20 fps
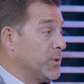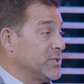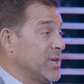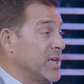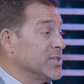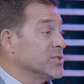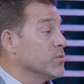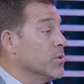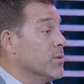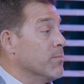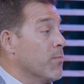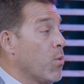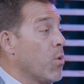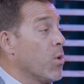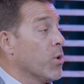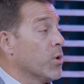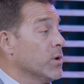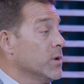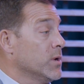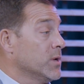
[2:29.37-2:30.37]
potentially
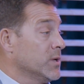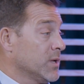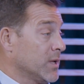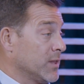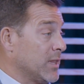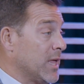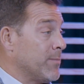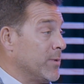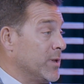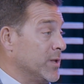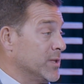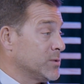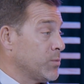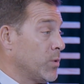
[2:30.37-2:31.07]
more claimant.